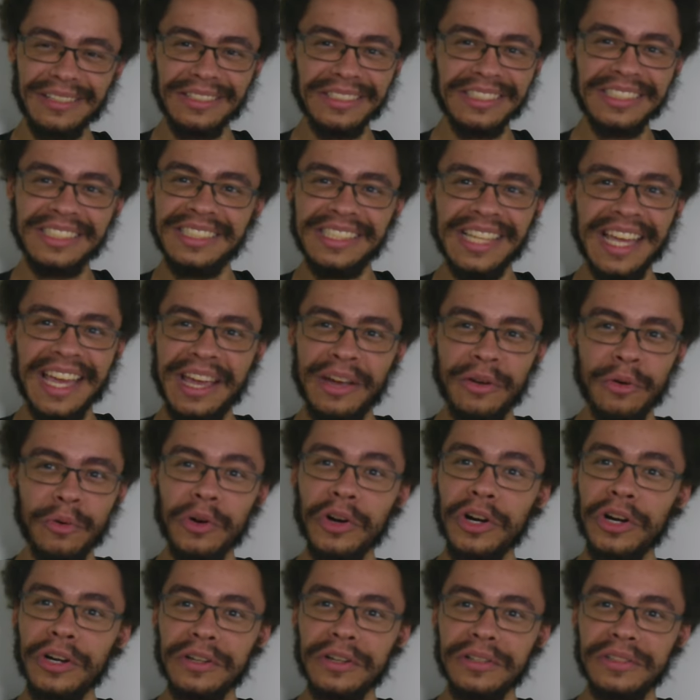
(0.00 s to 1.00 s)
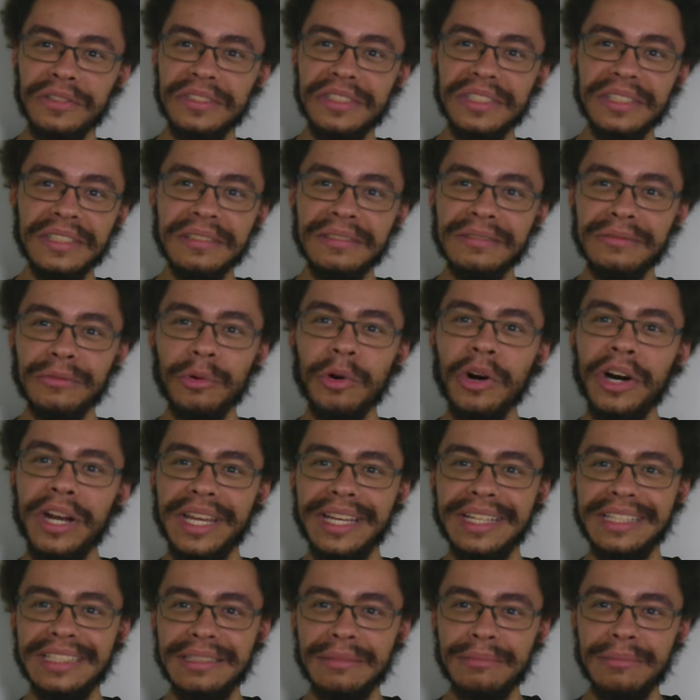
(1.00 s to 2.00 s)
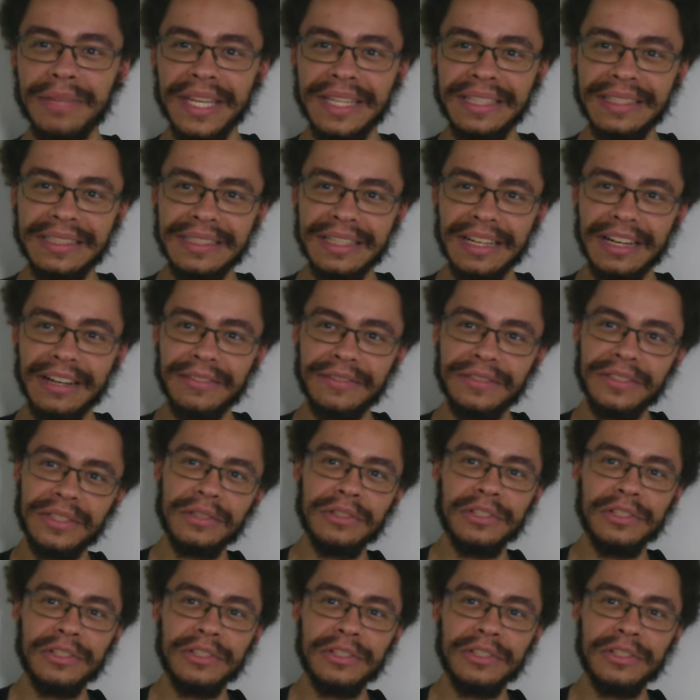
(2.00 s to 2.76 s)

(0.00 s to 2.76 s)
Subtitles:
You're just saying words and wanting it to mean stuff.